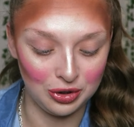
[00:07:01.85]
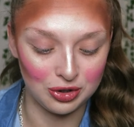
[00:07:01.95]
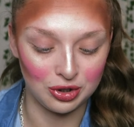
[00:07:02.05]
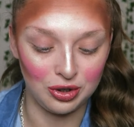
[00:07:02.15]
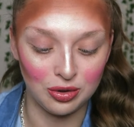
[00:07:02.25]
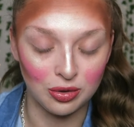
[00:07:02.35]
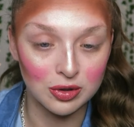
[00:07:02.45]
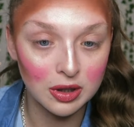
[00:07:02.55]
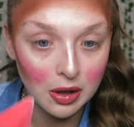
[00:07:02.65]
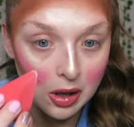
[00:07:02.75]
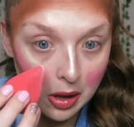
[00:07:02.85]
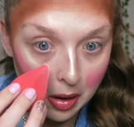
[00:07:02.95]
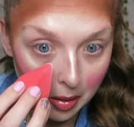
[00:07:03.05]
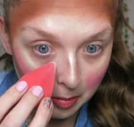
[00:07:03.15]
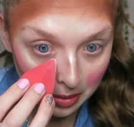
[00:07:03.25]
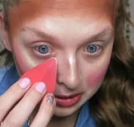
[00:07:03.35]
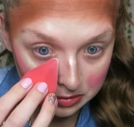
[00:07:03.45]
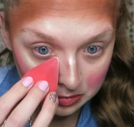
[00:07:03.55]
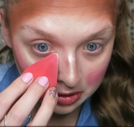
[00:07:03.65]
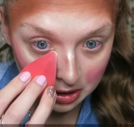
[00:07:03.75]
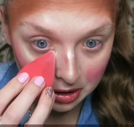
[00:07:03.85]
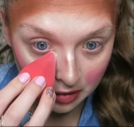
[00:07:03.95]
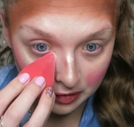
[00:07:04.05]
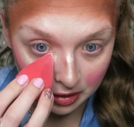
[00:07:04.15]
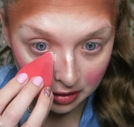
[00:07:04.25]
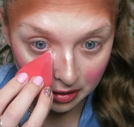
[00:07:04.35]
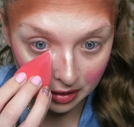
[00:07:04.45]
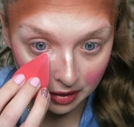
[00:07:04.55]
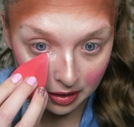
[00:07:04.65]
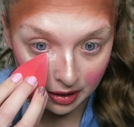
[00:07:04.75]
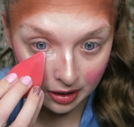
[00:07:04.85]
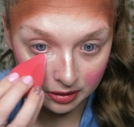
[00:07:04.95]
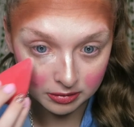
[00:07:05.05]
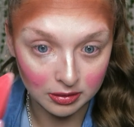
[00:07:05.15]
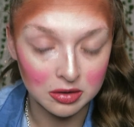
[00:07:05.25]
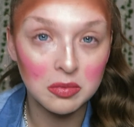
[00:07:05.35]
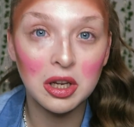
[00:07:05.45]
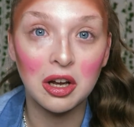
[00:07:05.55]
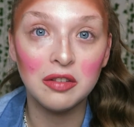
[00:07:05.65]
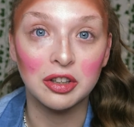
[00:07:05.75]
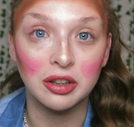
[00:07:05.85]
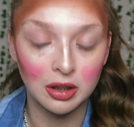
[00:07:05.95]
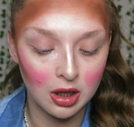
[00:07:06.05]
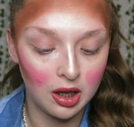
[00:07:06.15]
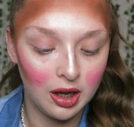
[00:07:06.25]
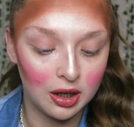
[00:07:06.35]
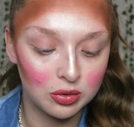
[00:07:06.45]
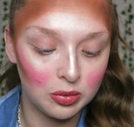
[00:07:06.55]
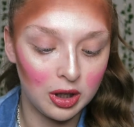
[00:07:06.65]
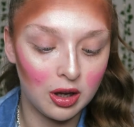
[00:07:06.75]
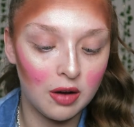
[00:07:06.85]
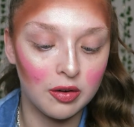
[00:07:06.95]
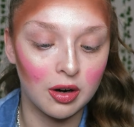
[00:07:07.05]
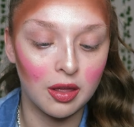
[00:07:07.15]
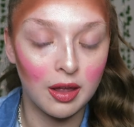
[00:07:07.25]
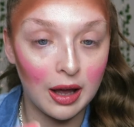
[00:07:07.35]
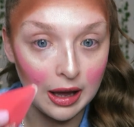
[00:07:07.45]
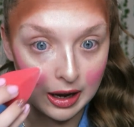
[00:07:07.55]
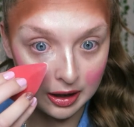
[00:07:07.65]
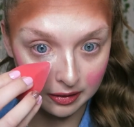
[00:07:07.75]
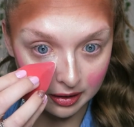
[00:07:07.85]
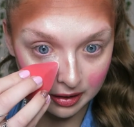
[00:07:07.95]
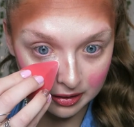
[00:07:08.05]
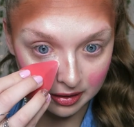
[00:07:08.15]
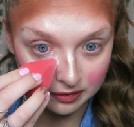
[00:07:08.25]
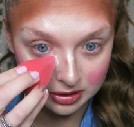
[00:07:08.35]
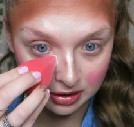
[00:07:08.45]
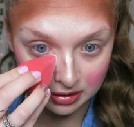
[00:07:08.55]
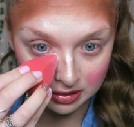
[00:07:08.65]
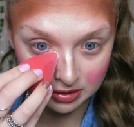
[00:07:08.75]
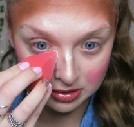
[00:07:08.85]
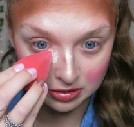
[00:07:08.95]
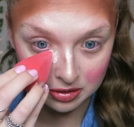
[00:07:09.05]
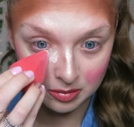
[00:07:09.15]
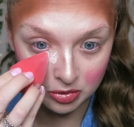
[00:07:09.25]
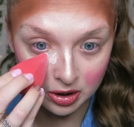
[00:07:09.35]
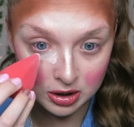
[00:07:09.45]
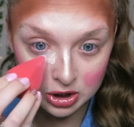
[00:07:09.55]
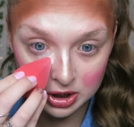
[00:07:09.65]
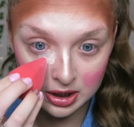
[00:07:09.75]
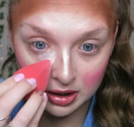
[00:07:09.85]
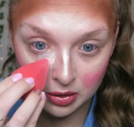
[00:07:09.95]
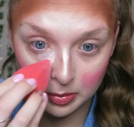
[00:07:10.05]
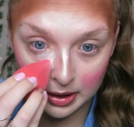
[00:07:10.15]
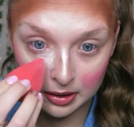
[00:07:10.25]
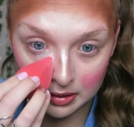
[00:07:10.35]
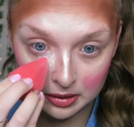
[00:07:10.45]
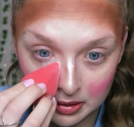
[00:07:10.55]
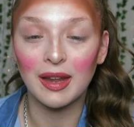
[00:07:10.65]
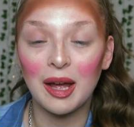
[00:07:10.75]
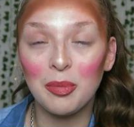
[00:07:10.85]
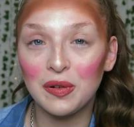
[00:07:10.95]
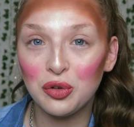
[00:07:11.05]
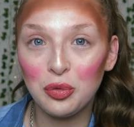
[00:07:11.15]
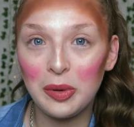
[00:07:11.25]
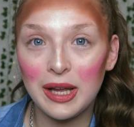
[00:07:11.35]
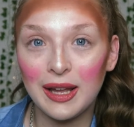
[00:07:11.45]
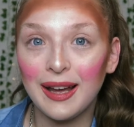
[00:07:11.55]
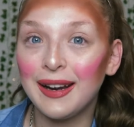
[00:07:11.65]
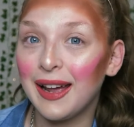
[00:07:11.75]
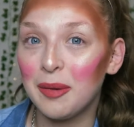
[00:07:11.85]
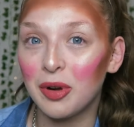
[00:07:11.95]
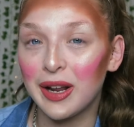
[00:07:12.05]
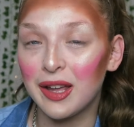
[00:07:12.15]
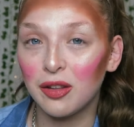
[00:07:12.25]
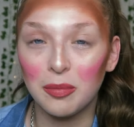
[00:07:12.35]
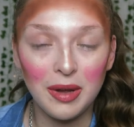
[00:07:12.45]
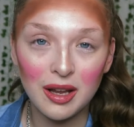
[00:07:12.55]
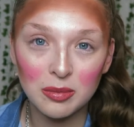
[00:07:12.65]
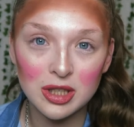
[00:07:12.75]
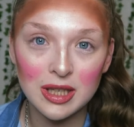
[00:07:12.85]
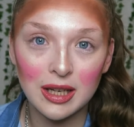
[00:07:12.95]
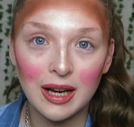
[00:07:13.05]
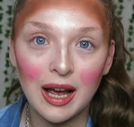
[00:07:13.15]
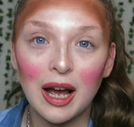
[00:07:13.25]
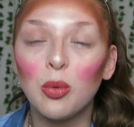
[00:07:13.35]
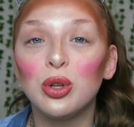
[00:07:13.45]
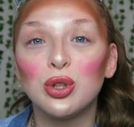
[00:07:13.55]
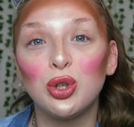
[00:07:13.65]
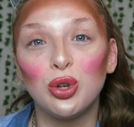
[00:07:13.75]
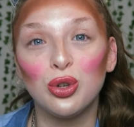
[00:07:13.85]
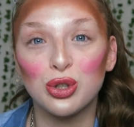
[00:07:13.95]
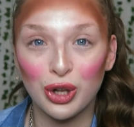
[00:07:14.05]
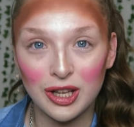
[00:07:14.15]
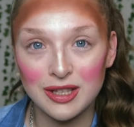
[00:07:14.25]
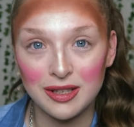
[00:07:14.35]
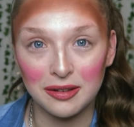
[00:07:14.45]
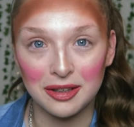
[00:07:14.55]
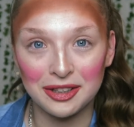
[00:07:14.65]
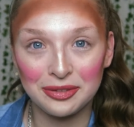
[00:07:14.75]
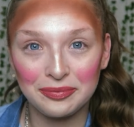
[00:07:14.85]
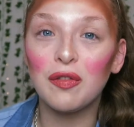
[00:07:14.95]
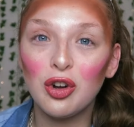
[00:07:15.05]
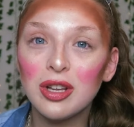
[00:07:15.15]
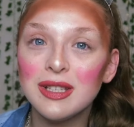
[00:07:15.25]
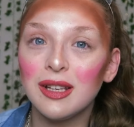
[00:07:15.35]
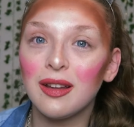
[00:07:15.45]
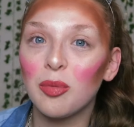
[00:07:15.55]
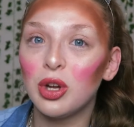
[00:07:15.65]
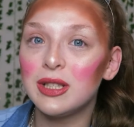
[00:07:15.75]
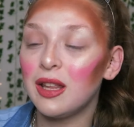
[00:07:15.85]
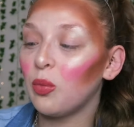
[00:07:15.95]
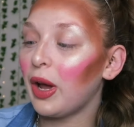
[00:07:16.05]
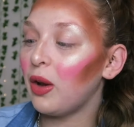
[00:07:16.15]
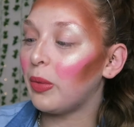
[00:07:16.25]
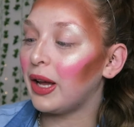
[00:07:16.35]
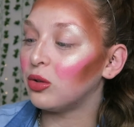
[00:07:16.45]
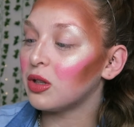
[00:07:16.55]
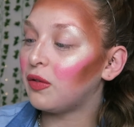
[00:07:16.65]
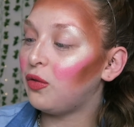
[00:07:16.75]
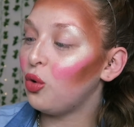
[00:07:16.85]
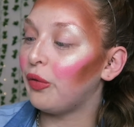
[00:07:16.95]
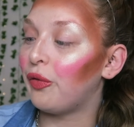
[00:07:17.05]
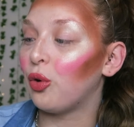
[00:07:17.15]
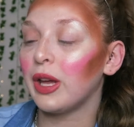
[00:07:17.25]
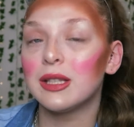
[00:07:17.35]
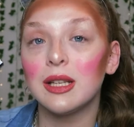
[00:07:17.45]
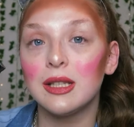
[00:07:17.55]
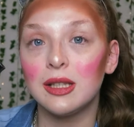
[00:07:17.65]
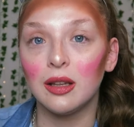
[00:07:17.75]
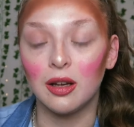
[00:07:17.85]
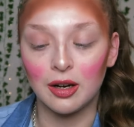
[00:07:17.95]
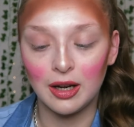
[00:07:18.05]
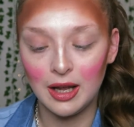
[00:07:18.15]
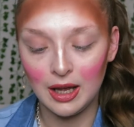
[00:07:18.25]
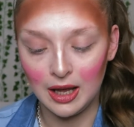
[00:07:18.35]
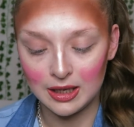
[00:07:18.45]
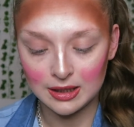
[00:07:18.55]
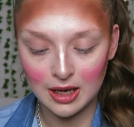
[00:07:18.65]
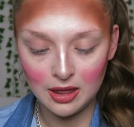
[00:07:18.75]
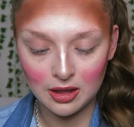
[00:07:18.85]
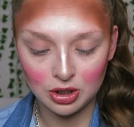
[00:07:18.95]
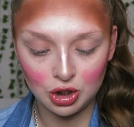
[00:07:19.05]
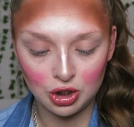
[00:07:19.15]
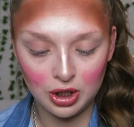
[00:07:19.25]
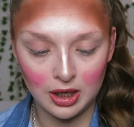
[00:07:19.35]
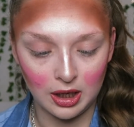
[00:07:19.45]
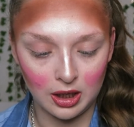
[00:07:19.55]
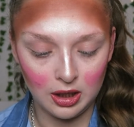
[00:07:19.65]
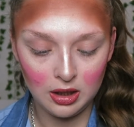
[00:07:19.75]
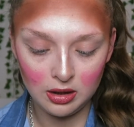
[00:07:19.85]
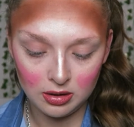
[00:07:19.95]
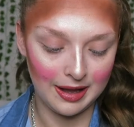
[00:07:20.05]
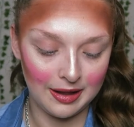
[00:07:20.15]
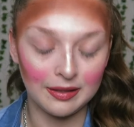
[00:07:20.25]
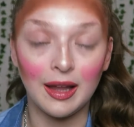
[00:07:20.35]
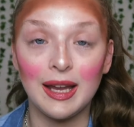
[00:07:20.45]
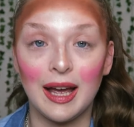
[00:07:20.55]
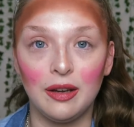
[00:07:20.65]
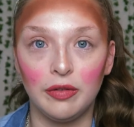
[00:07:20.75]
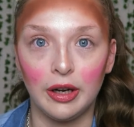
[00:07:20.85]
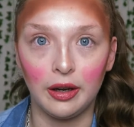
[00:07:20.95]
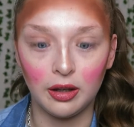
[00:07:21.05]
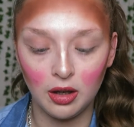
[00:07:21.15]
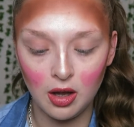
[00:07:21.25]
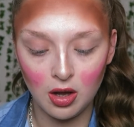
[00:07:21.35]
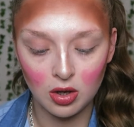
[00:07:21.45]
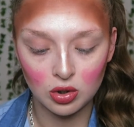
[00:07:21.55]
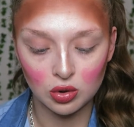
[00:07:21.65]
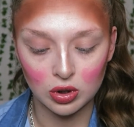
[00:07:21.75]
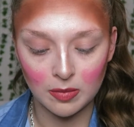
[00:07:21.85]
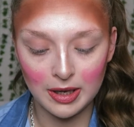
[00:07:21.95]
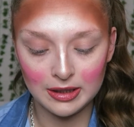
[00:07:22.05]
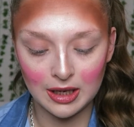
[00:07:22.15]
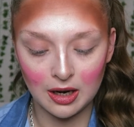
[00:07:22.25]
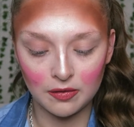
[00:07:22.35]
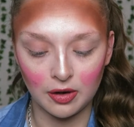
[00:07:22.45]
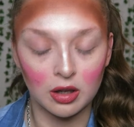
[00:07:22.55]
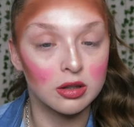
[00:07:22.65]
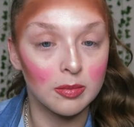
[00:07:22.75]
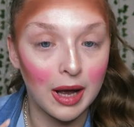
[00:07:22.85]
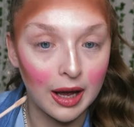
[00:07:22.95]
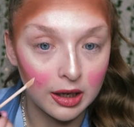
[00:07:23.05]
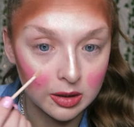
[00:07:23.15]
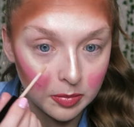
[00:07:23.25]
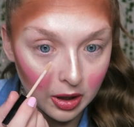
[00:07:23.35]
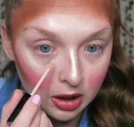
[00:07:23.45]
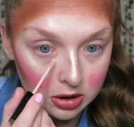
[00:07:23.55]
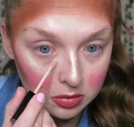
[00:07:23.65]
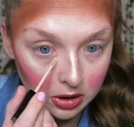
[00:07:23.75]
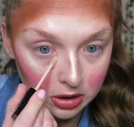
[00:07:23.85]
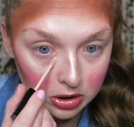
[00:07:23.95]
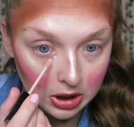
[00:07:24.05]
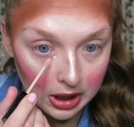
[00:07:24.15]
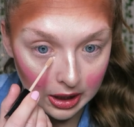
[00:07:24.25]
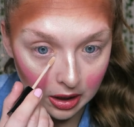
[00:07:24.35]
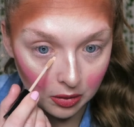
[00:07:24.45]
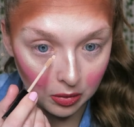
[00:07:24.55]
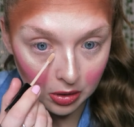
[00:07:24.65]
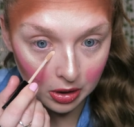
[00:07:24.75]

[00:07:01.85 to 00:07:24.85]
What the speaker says: usually use, but I don't want to cover that. I don't want to cover that highlight that I've done, so I'm going to cheat a little bit. And before baking in my regular makeup routine, I would use concealer. For concealer, I'm going to take the Wet n Wild Photo Focus Concealer, and it's in the shade Light Ivory. So it's a bit dark for under my eyes, but I just wanted to try it out